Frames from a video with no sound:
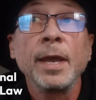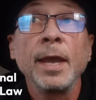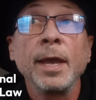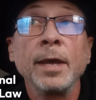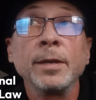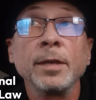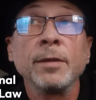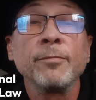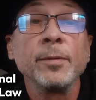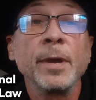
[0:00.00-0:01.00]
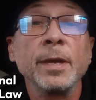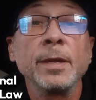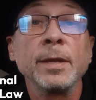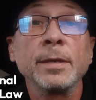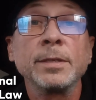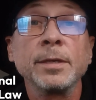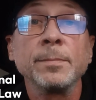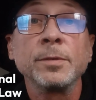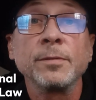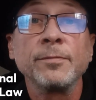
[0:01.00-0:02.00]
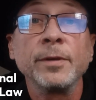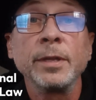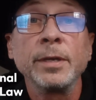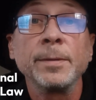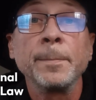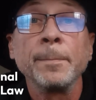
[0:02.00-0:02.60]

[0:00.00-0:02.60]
and if we make any attempt to fill it,